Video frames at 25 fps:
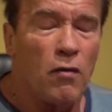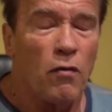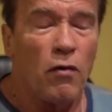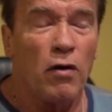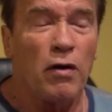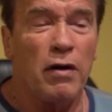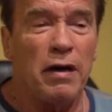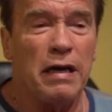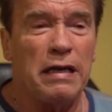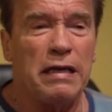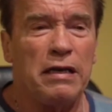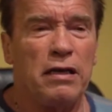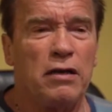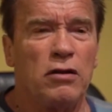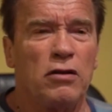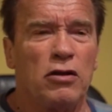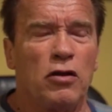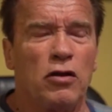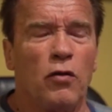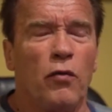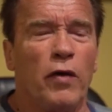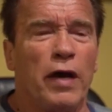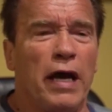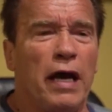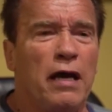Well,
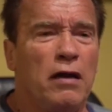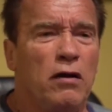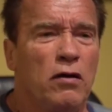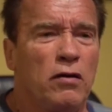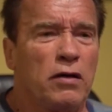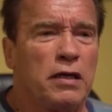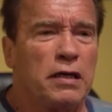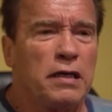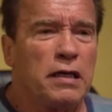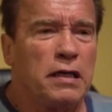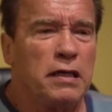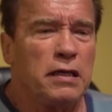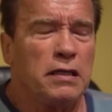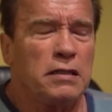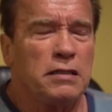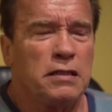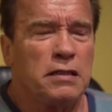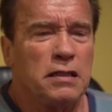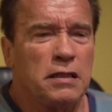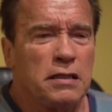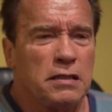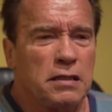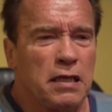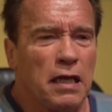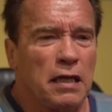the way I look at it
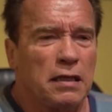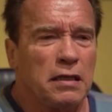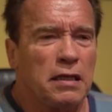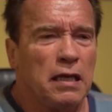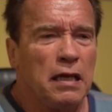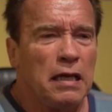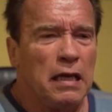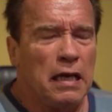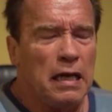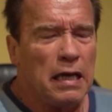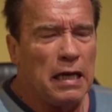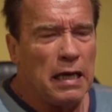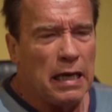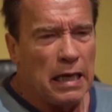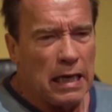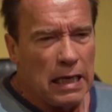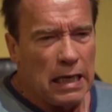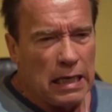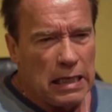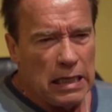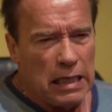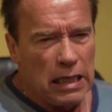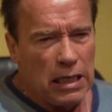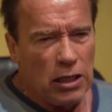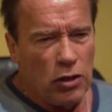is that
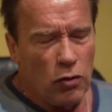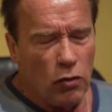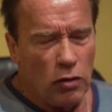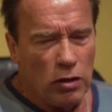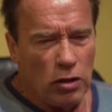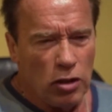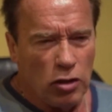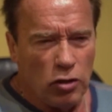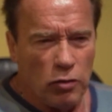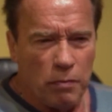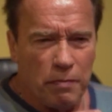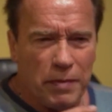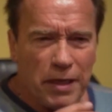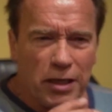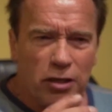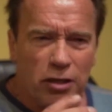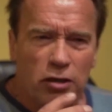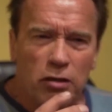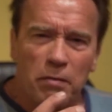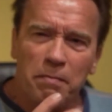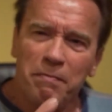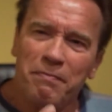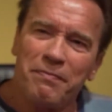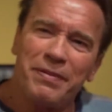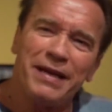in order to be
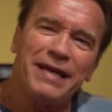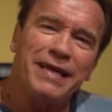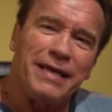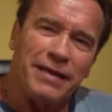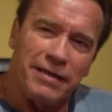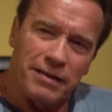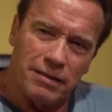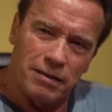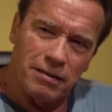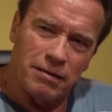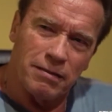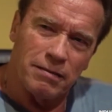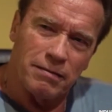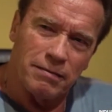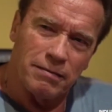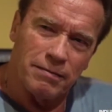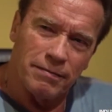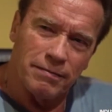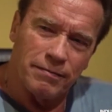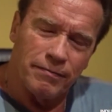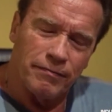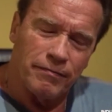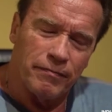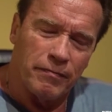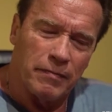complete,
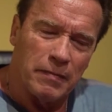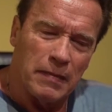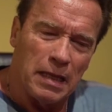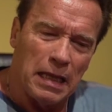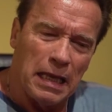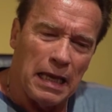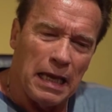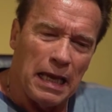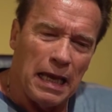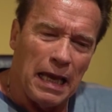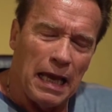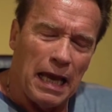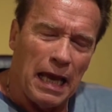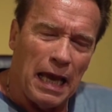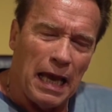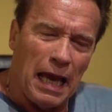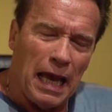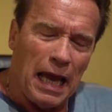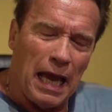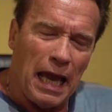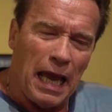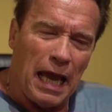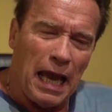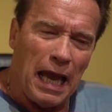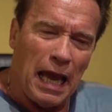
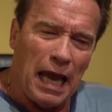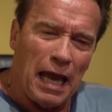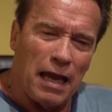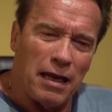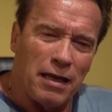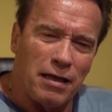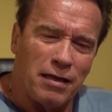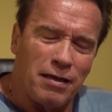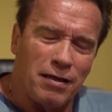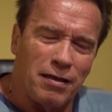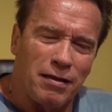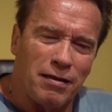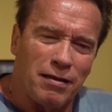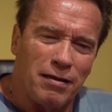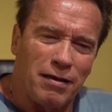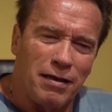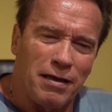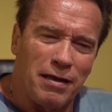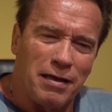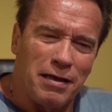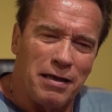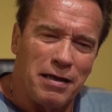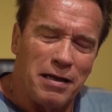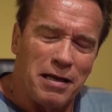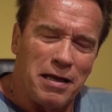and
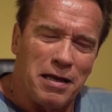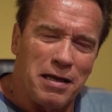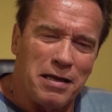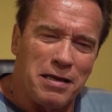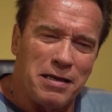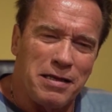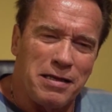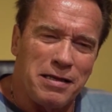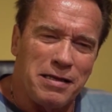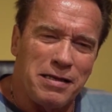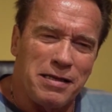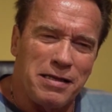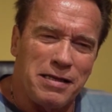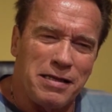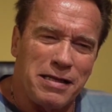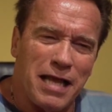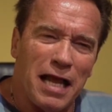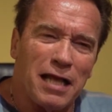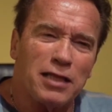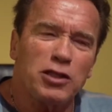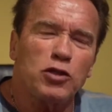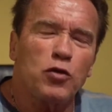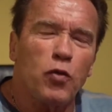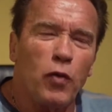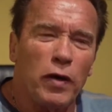
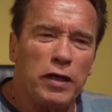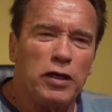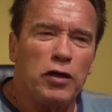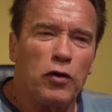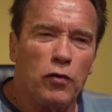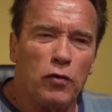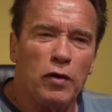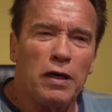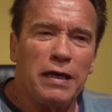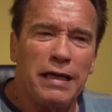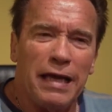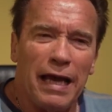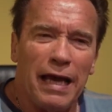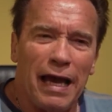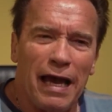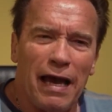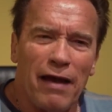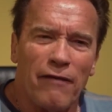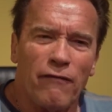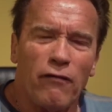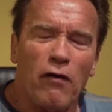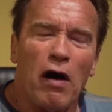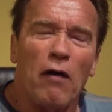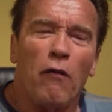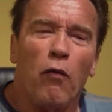that's when you really
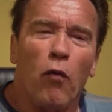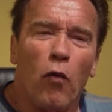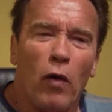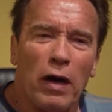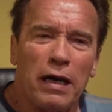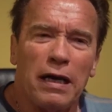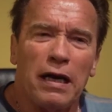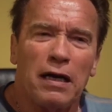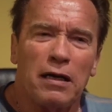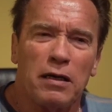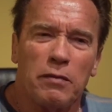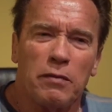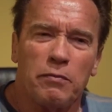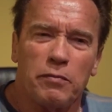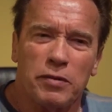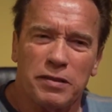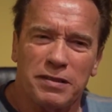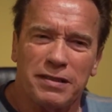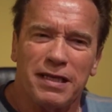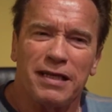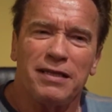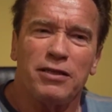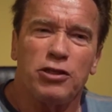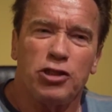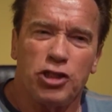have a
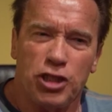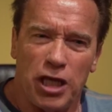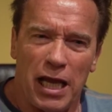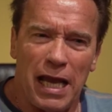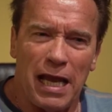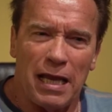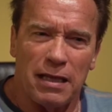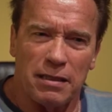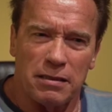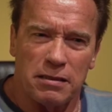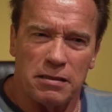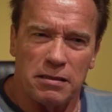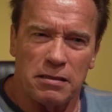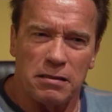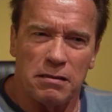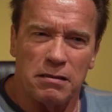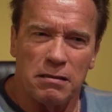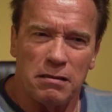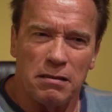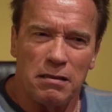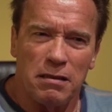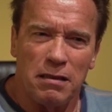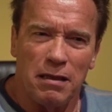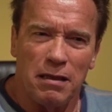100% chance